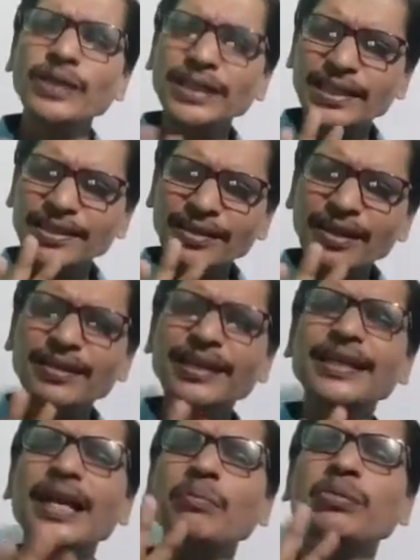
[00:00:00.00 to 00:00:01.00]
We did
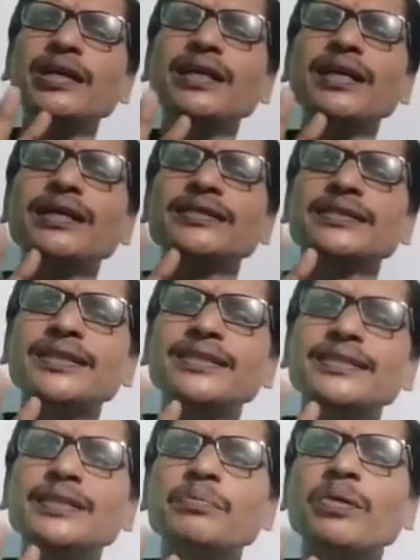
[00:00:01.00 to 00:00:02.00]
not elaborately
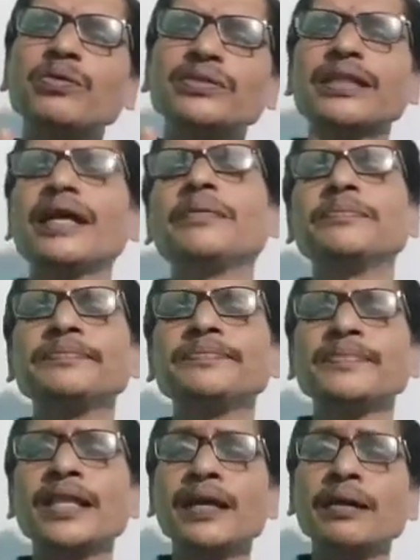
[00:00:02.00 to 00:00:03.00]
discuss about
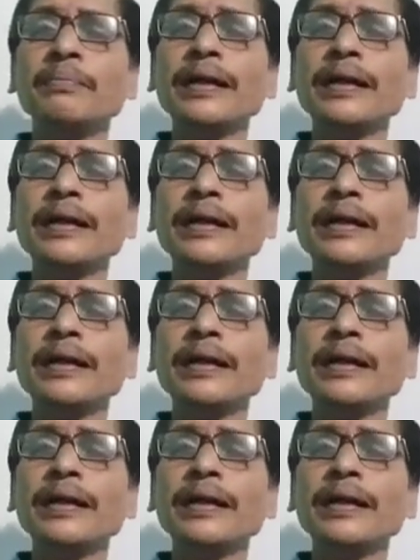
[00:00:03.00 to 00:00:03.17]
them,